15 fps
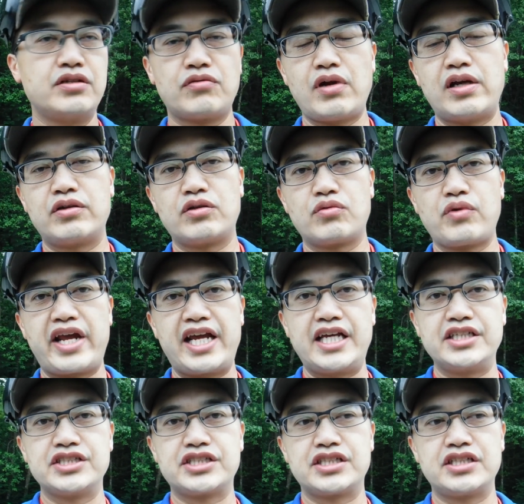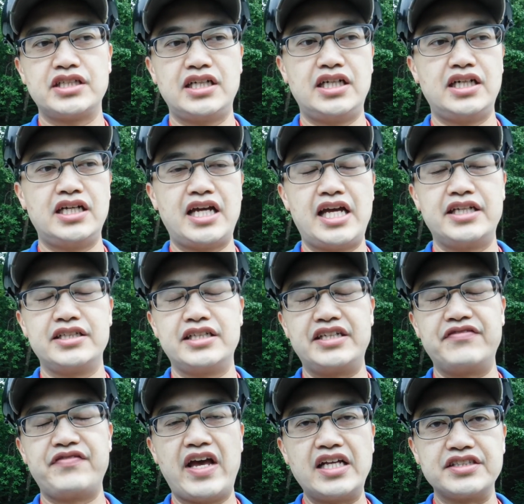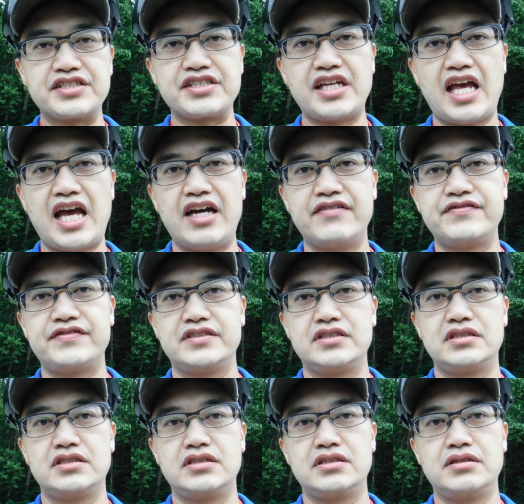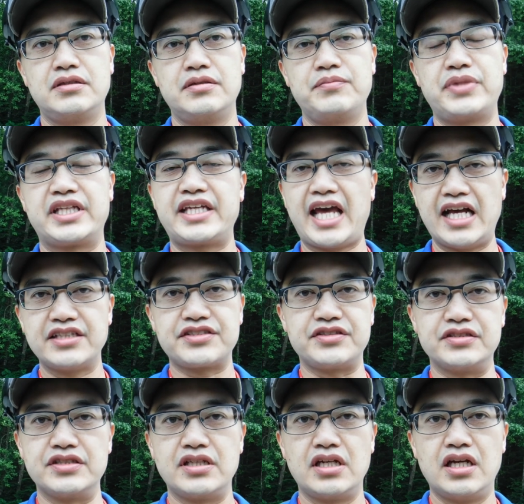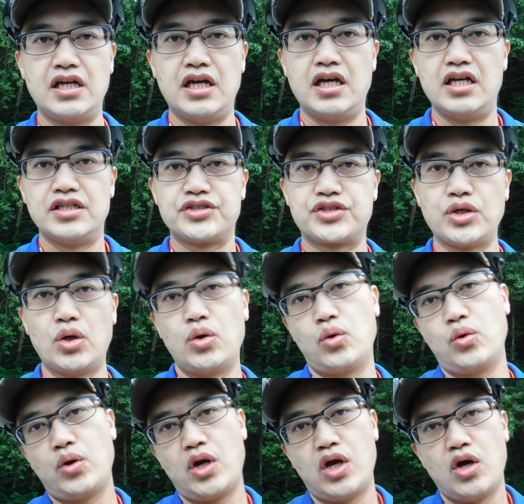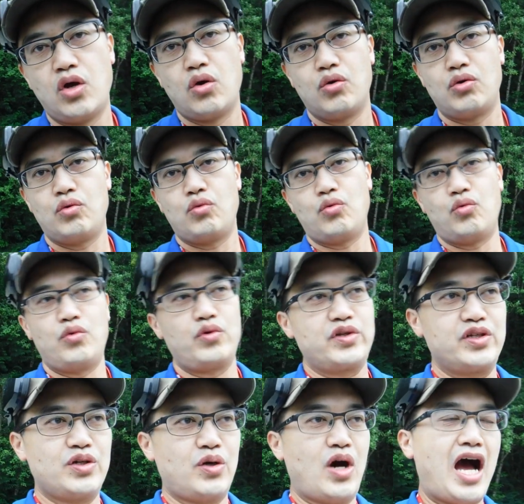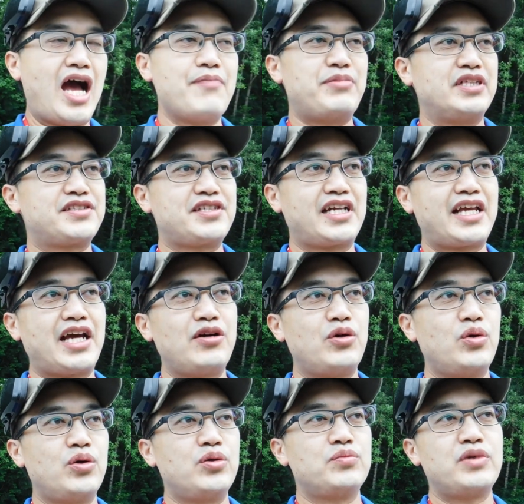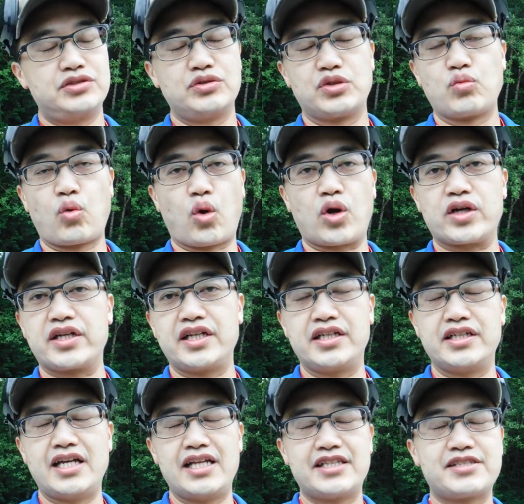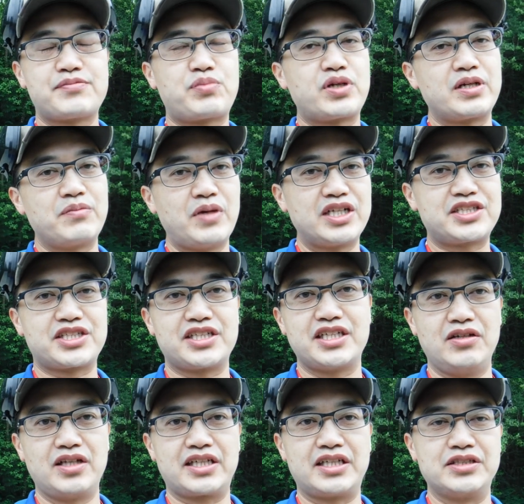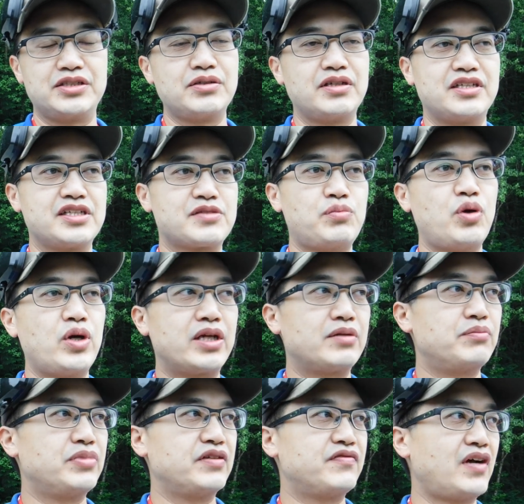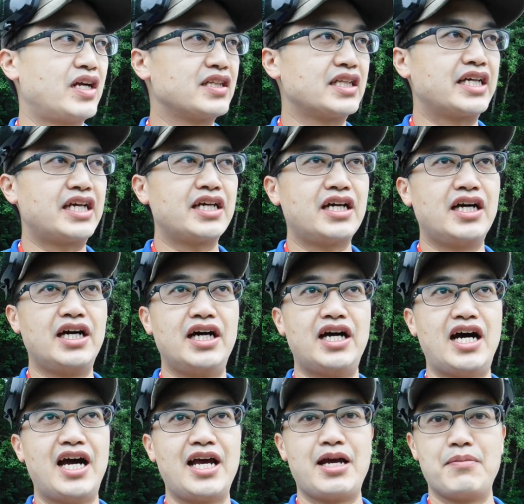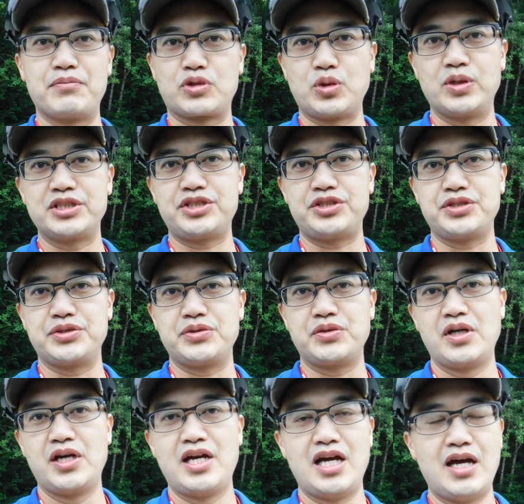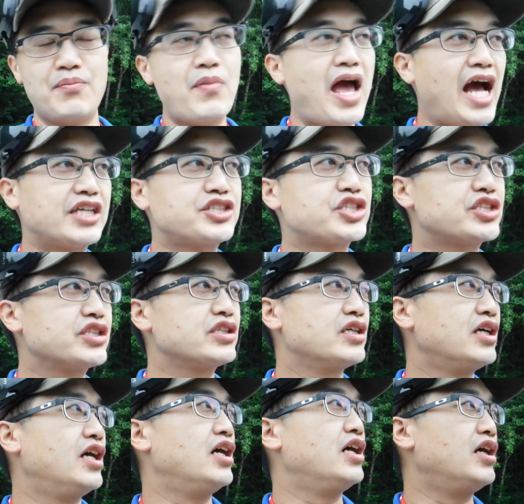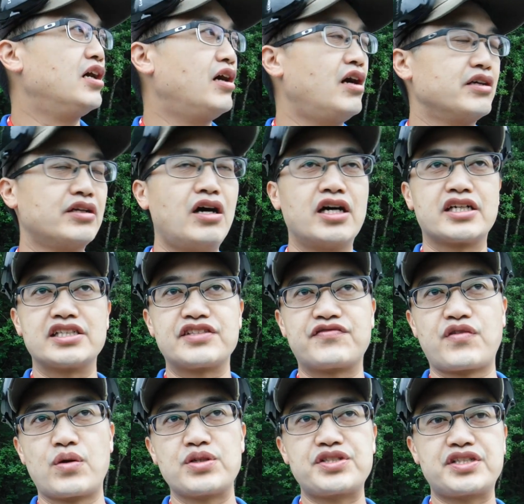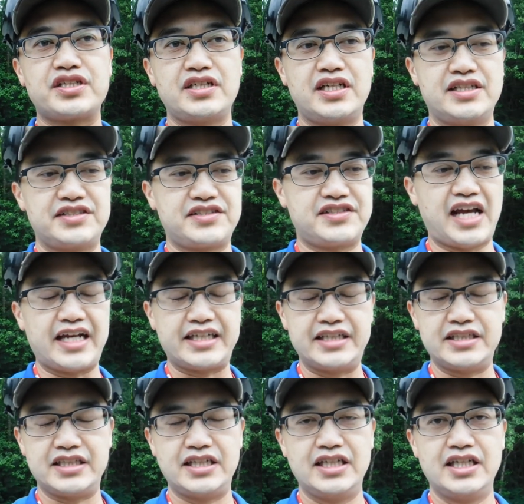around the range and events have been canceled. So, you know, I've been sitting at home doing work, and that's pretty much all I can do at this point. But finally, I am going to a match on August 1st and 2nd